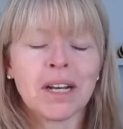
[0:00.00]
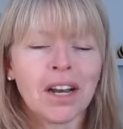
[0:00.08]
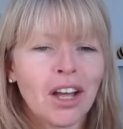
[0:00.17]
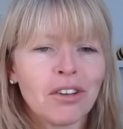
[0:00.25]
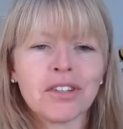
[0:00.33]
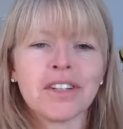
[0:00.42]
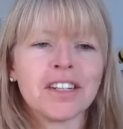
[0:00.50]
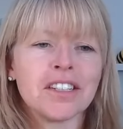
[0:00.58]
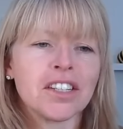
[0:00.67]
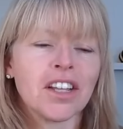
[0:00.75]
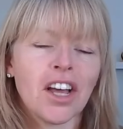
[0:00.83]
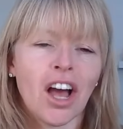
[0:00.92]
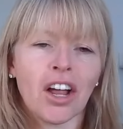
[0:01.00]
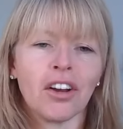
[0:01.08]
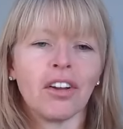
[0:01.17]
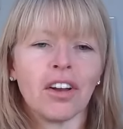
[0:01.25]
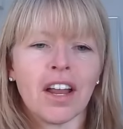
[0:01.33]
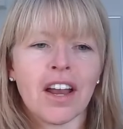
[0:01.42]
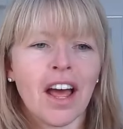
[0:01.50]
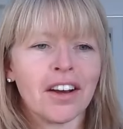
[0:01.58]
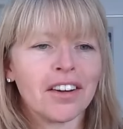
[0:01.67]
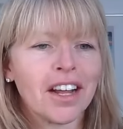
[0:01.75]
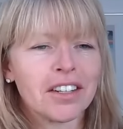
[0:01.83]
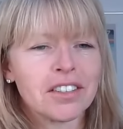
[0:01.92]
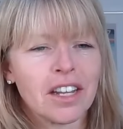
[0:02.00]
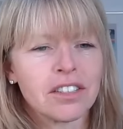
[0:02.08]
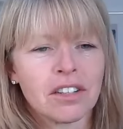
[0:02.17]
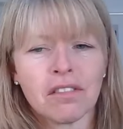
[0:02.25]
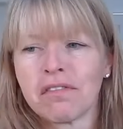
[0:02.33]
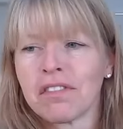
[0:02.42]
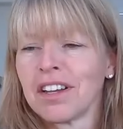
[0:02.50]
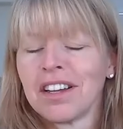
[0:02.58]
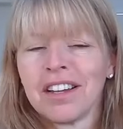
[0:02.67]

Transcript: been loaded into the kernel and, and get a sense of,